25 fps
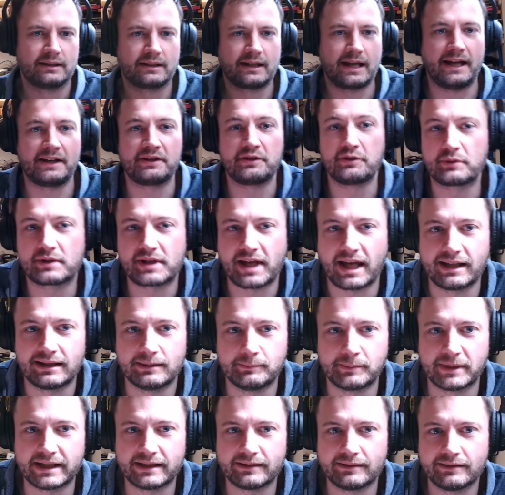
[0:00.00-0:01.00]
Can you tell
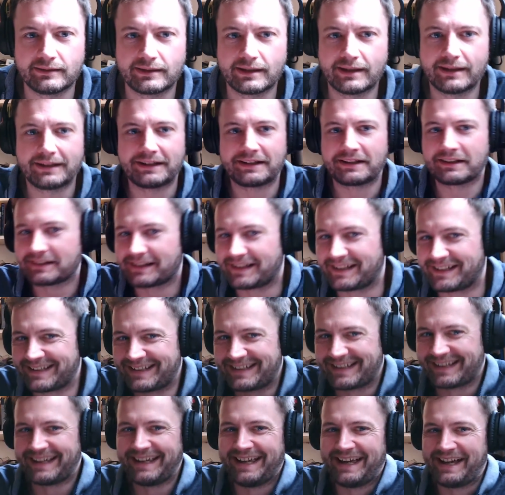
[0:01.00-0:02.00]
me?
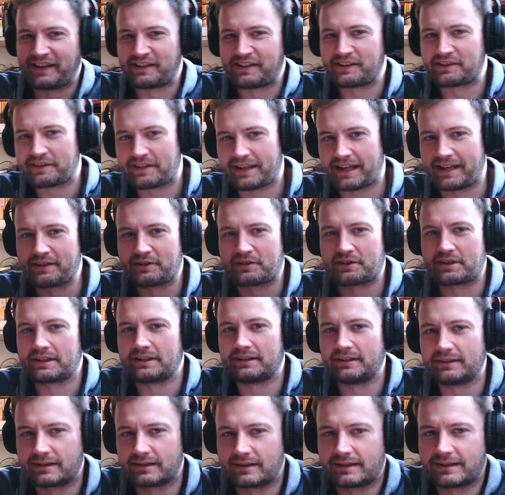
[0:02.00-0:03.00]
Are you
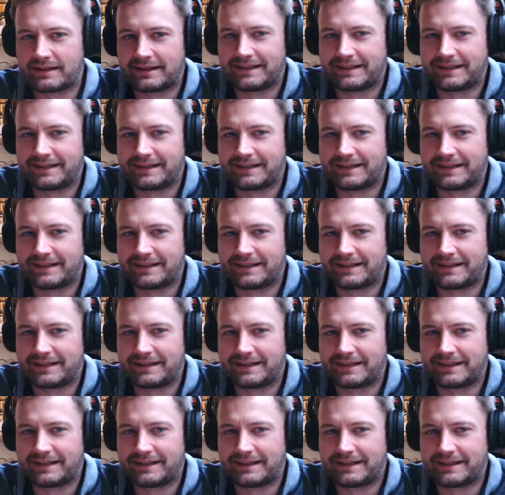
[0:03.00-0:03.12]
still?